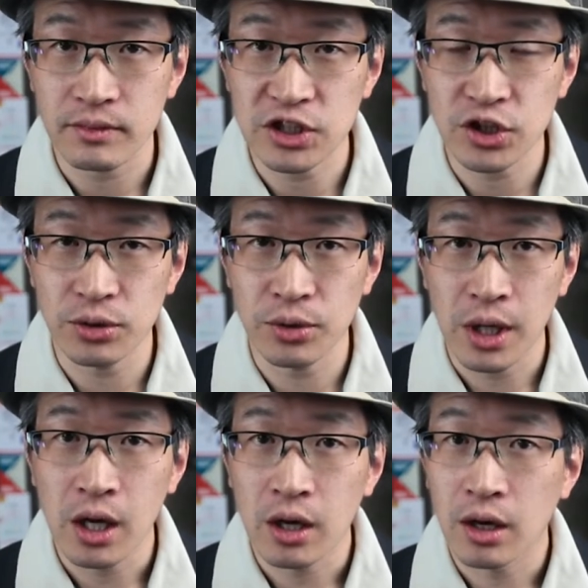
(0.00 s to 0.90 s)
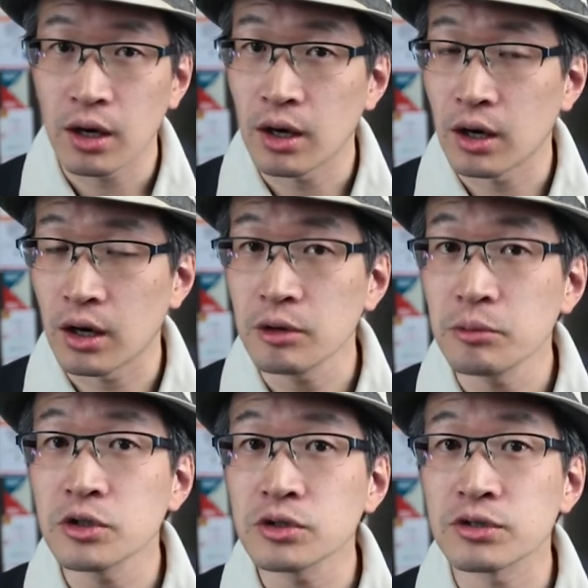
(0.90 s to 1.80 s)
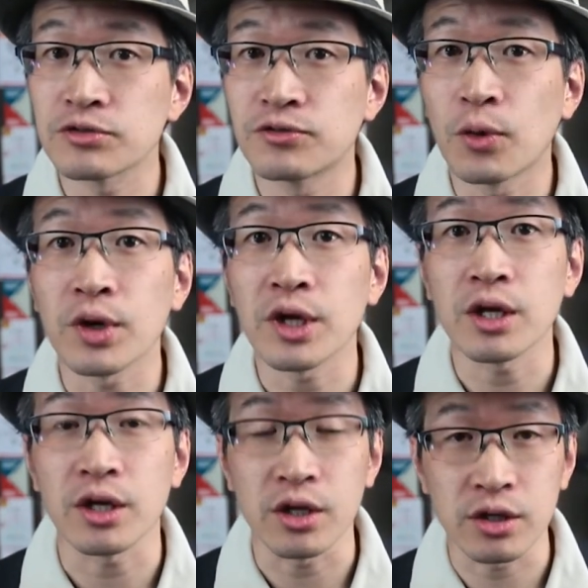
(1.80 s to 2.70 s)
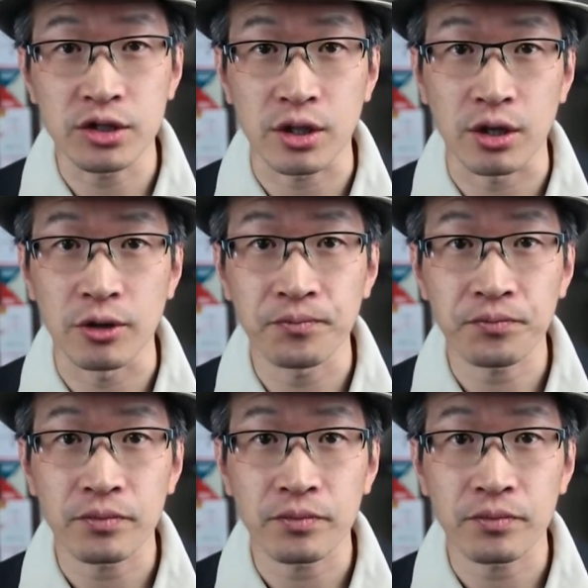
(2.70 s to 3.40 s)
So, almost 40 years ago,